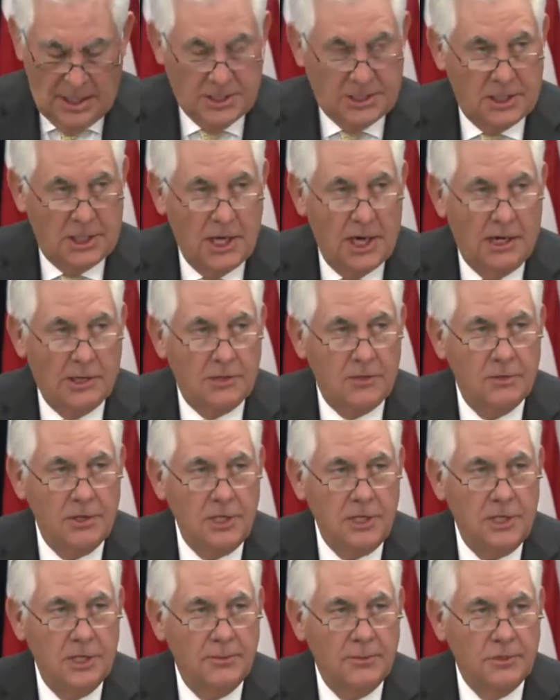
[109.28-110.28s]
As a
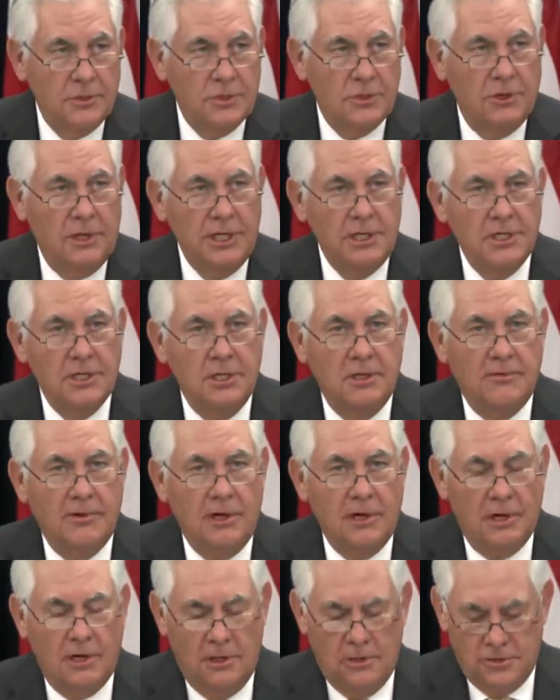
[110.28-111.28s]
concrete demonstration of
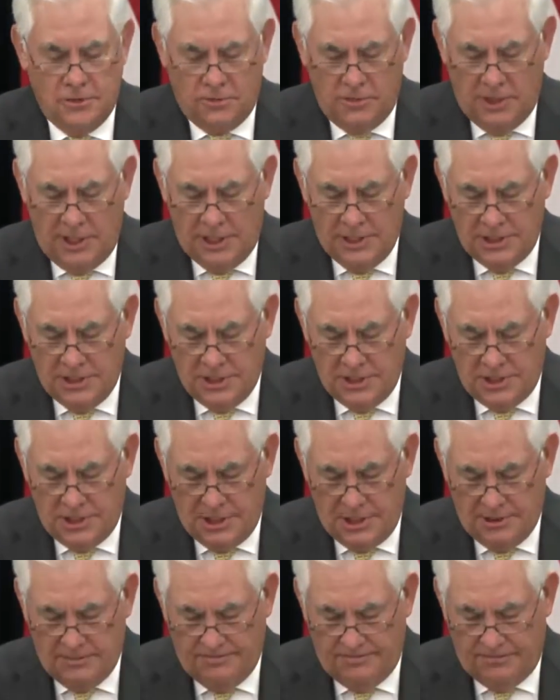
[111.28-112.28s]
our close
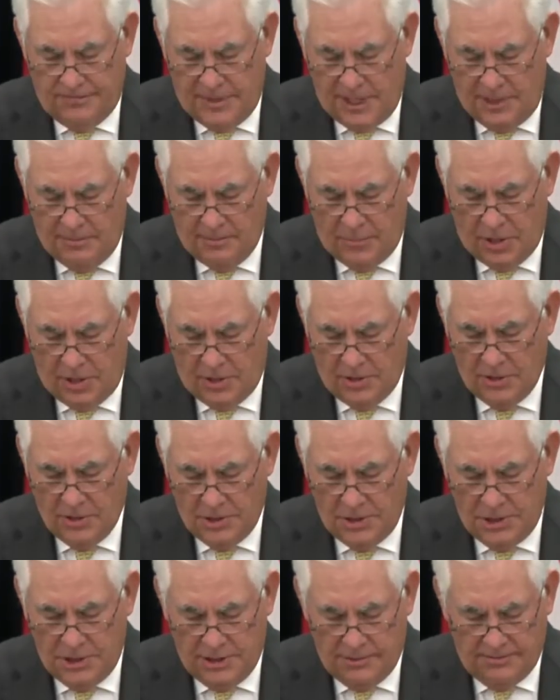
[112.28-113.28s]
relationship and
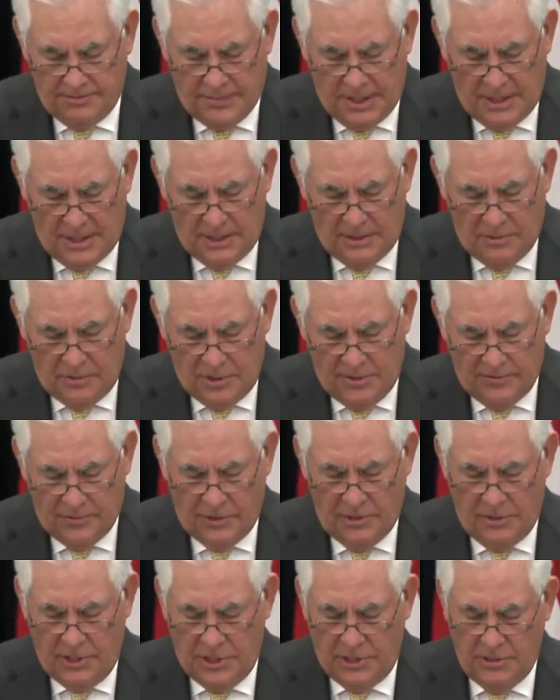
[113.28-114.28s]
partnership, we have
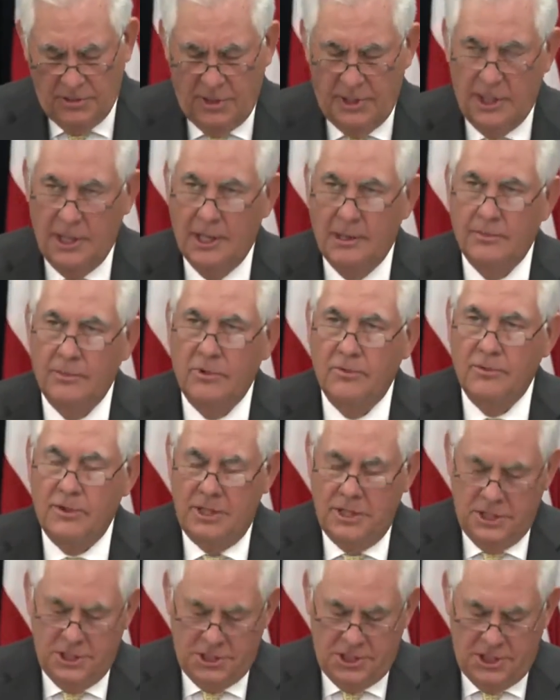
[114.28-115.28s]
agreed to a number of
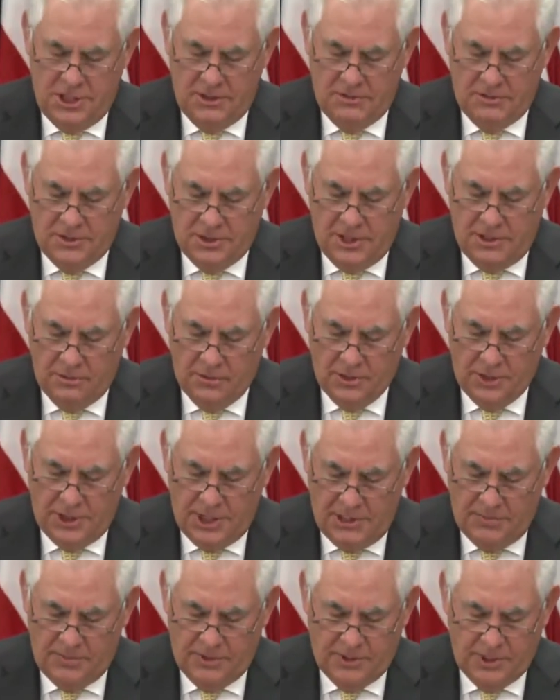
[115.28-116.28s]
initiatives that will
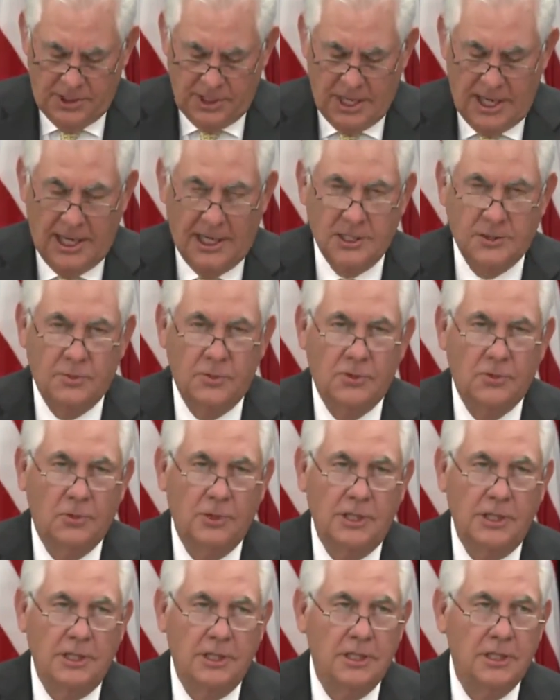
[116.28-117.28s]
deepen the ties
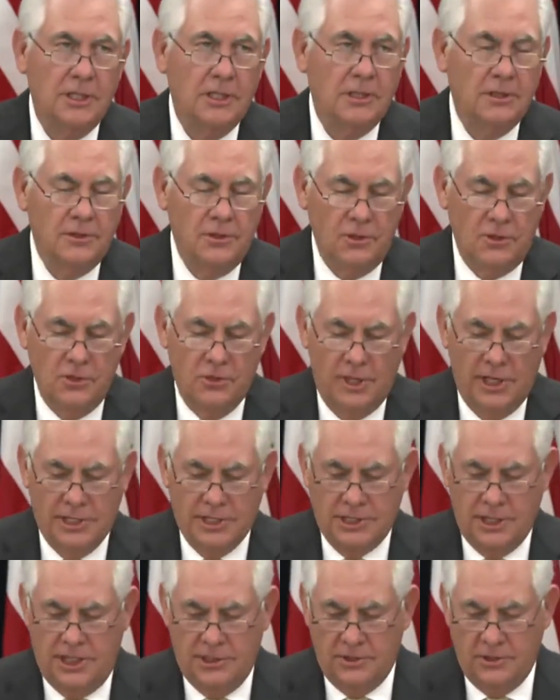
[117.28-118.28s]
between the
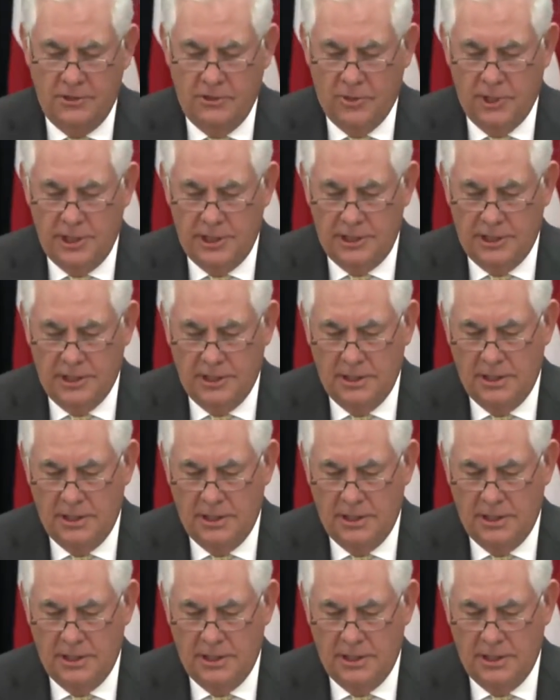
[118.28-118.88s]
U.S. and Kuwait.